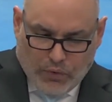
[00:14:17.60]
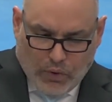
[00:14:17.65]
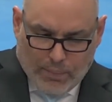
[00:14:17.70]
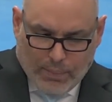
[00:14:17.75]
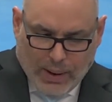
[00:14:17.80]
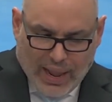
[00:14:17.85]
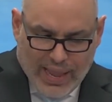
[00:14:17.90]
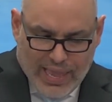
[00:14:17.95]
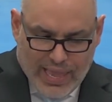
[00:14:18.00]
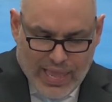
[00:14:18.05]

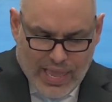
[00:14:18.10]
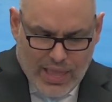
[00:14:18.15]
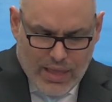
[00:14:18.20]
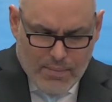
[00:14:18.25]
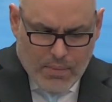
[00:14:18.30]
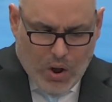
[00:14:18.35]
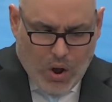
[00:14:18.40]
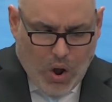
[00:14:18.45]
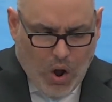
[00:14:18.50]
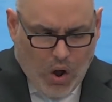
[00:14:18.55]
For by
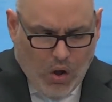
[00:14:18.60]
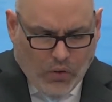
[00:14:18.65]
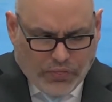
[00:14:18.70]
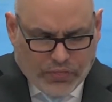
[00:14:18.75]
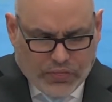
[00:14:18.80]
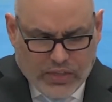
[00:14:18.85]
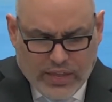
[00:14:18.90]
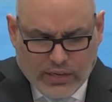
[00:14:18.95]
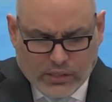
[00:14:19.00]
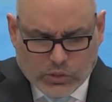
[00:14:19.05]
him
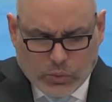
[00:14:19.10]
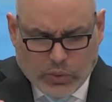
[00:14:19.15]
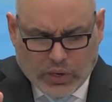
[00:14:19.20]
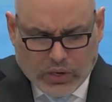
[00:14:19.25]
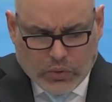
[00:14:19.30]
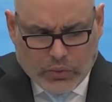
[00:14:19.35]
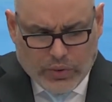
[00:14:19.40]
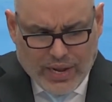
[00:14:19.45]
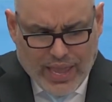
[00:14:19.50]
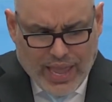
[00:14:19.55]
all things
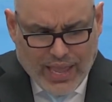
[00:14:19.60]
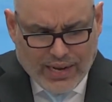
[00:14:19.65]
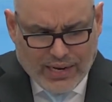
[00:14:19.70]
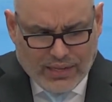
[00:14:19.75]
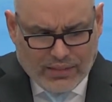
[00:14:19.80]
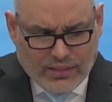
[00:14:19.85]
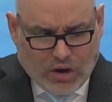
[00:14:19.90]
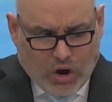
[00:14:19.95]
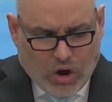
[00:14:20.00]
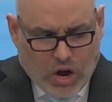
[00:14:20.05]
were
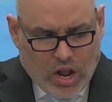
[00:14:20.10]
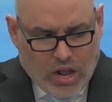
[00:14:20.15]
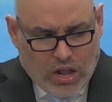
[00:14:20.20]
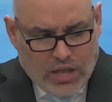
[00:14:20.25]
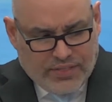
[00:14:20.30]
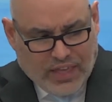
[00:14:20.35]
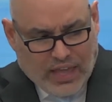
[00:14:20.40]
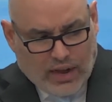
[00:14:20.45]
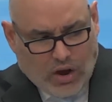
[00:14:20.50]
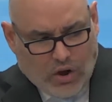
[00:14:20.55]
created
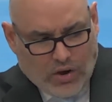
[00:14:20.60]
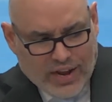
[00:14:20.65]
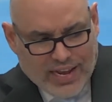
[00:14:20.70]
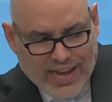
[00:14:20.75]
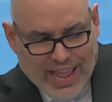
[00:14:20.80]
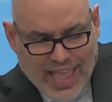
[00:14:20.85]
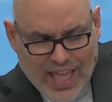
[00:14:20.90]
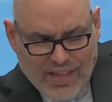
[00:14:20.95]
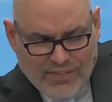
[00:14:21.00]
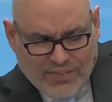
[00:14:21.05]
that are
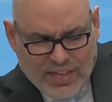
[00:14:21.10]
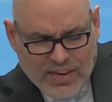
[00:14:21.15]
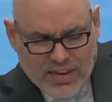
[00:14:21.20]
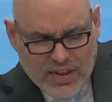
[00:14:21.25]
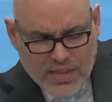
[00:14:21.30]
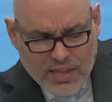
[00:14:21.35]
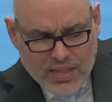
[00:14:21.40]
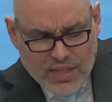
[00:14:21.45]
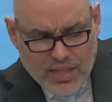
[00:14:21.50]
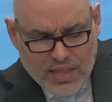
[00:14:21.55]
in
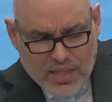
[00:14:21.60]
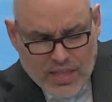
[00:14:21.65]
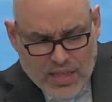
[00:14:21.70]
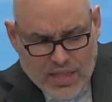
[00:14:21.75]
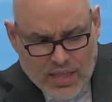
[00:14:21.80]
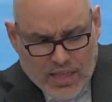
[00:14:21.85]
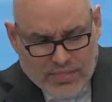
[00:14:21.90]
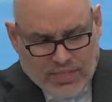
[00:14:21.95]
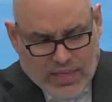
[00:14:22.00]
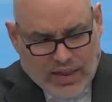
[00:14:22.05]
heaven,
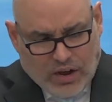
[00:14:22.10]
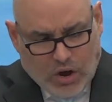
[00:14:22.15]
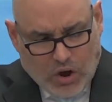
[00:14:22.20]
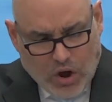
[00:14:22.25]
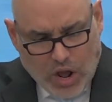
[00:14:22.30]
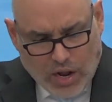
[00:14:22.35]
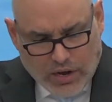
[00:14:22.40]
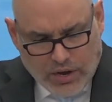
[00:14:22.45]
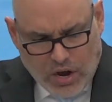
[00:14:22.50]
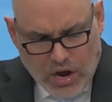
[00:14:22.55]
that
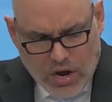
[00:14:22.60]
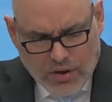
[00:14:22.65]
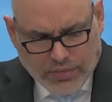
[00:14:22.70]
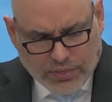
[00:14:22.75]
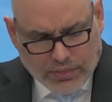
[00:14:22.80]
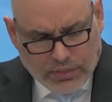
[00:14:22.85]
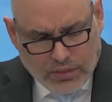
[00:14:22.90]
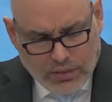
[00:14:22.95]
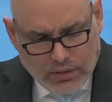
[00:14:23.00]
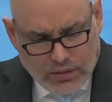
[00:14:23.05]
are on
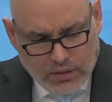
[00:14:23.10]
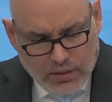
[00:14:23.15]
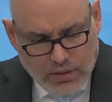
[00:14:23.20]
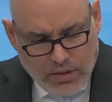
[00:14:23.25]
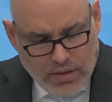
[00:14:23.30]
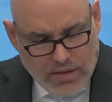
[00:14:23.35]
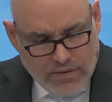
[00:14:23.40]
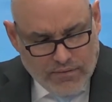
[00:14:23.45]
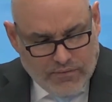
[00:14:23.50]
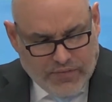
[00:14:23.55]
earth,
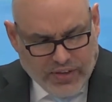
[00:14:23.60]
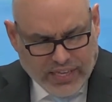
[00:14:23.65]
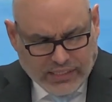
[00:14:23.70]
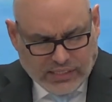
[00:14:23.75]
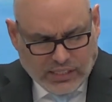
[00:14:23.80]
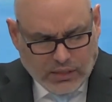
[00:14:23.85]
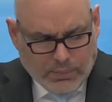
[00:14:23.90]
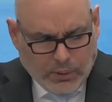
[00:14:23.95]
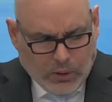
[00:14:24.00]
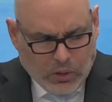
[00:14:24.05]

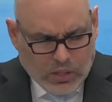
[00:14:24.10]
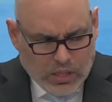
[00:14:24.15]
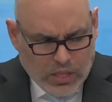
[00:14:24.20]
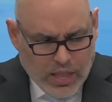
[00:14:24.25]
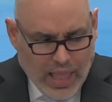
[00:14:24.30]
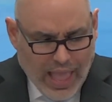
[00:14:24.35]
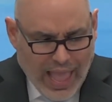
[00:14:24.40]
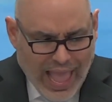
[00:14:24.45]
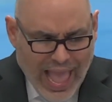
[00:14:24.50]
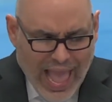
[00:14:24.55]

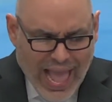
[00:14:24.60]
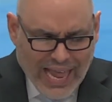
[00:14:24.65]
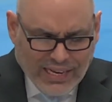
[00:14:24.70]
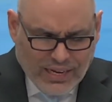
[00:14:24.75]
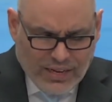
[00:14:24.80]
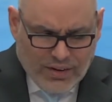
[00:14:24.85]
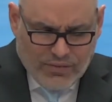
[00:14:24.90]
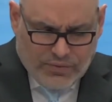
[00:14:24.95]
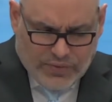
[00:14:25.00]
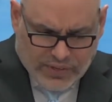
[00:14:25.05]
visible
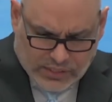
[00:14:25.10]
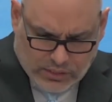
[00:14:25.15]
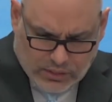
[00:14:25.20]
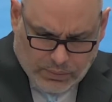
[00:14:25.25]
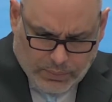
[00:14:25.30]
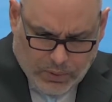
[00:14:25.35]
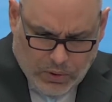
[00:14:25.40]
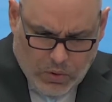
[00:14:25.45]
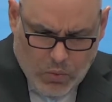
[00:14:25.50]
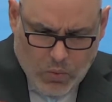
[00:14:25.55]
and
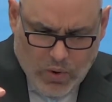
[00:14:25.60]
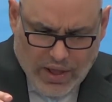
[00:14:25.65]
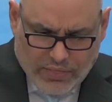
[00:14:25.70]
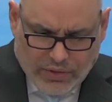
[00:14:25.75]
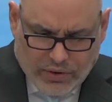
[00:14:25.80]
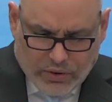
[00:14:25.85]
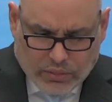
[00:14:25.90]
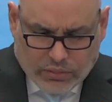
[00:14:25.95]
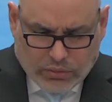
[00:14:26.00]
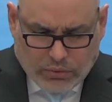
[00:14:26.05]
invisible,
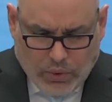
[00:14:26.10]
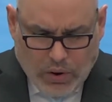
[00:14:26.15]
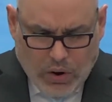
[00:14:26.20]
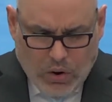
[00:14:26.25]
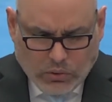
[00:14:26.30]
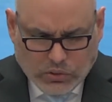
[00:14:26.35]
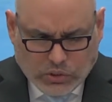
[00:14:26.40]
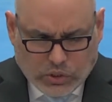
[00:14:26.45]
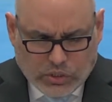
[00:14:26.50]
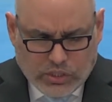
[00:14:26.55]
whether
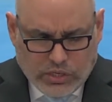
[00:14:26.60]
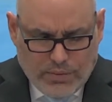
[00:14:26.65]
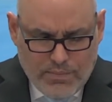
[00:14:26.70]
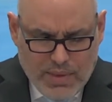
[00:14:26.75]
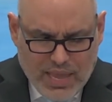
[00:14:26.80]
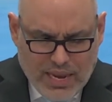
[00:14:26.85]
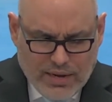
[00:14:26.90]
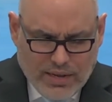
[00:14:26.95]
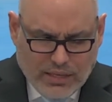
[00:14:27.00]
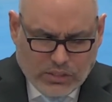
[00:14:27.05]
thrones or
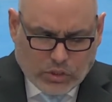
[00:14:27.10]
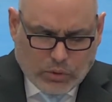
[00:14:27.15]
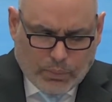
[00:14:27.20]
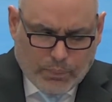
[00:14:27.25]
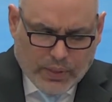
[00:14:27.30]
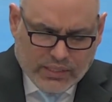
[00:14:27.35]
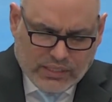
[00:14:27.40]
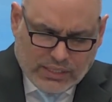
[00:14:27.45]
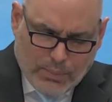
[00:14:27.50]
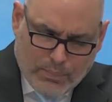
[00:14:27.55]
dominions
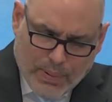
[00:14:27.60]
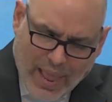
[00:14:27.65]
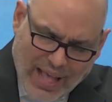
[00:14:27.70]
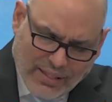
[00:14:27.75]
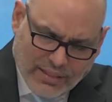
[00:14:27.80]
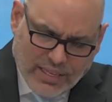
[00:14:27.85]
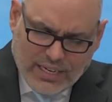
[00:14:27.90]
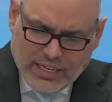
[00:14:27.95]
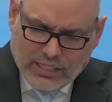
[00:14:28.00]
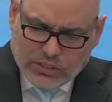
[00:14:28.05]
or
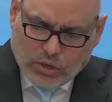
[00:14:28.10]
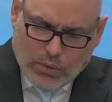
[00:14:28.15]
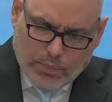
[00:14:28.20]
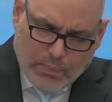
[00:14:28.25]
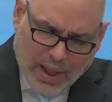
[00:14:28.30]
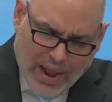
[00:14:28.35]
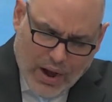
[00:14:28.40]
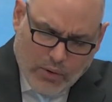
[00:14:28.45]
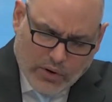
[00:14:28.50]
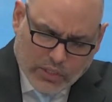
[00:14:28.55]
principalities
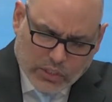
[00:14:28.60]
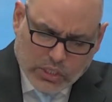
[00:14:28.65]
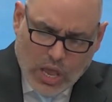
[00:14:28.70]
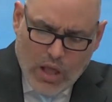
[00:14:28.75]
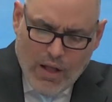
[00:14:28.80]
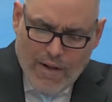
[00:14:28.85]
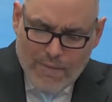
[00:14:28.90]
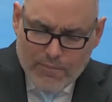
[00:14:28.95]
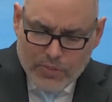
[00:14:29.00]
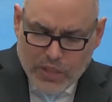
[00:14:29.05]
or
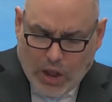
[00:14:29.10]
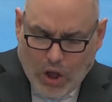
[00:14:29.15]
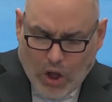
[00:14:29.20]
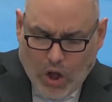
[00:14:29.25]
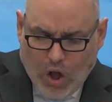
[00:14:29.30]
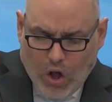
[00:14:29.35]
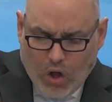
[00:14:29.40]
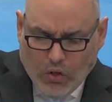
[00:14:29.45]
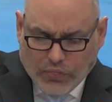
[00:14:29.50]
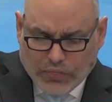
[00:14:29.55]
powers,
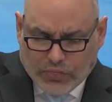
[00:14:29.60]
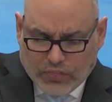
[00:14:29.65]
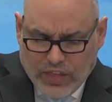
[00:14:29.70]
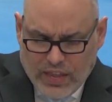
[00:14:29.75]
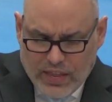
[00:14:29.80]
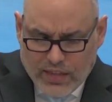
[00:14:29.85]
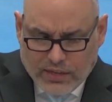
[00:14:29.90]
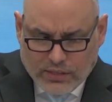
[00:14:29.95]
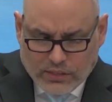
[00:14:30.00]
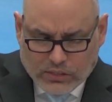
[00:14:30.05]
all
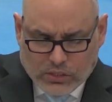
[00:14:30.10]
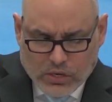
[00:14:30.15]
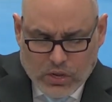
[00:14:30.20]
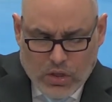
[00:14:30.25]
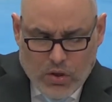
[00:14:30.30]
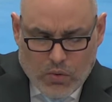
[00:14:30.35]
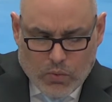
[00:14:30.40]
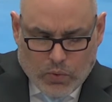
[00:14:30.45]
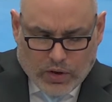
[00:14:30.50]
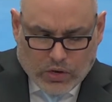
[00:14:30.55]

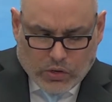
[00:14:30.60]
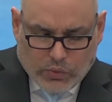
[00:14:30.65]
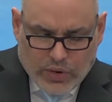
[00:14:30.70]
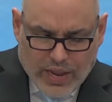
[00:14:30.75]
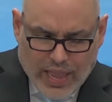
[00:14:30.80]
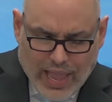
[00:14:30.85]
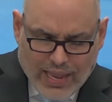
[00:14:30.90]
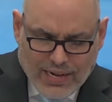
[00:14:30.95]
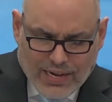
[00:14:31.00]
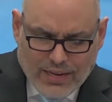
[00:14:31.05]
things were
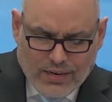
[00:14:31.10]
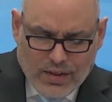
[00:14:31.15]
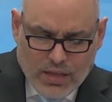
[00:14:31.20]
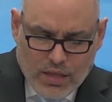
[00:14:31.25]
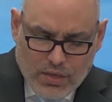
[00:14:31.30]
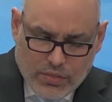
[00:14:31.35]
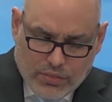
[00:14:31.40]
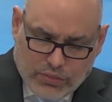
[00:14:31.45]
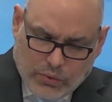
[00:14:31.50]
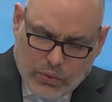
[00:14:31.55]

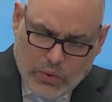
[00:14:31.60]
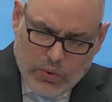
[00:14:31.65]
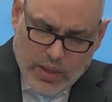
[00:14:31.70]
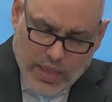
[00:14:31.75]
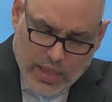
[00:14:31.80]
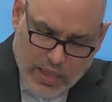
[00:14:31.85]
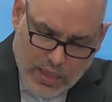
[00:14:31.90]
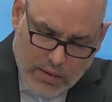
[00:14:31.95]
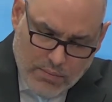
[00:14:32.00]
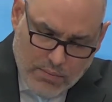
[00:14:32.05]
created
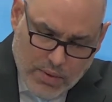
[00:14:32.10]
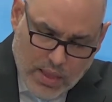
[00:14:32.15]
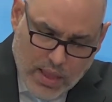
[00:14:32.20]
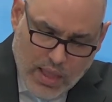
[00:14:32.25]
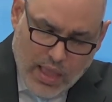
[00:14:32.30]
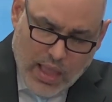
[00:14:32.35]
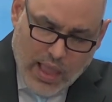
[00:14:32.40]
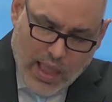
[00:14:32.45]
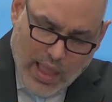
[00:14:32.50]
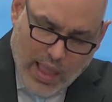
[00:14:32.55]
through him